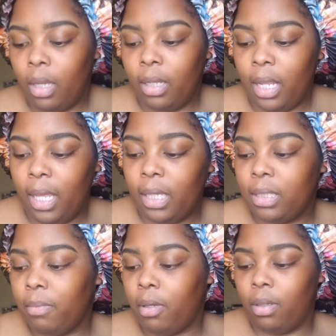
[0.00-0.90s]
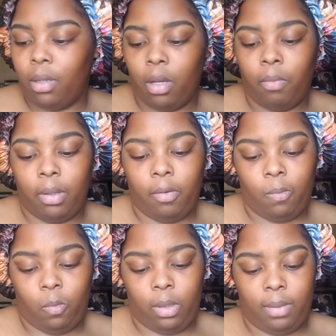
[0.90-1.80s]
Next, I'm gonna go
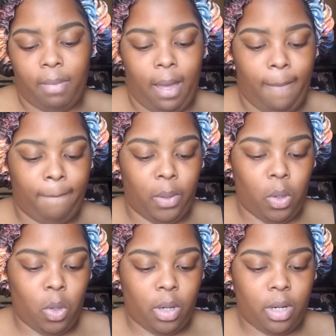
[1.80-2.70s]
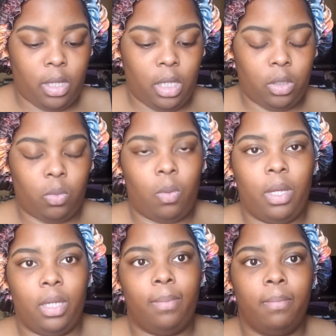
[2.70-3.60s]
in with my Born This
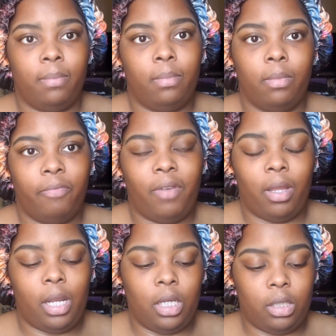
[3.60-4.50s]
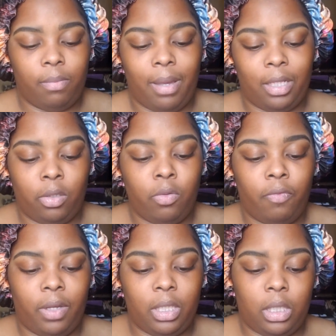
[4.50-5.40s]
Way foundation by Too
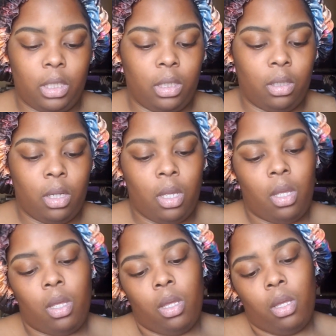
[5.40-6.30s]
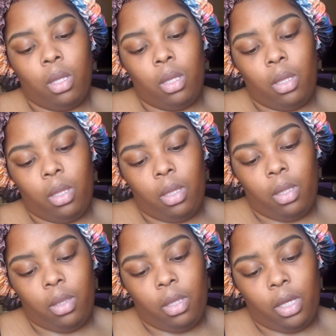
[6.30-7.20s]
Faced It
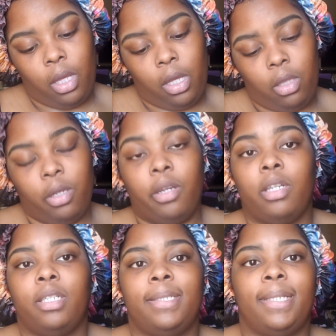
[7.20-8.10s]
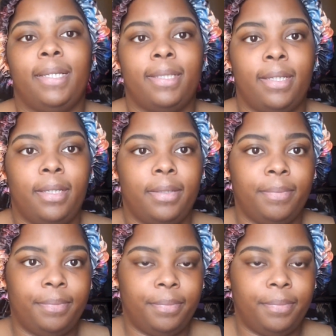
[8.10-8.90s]
in the color Chestnut.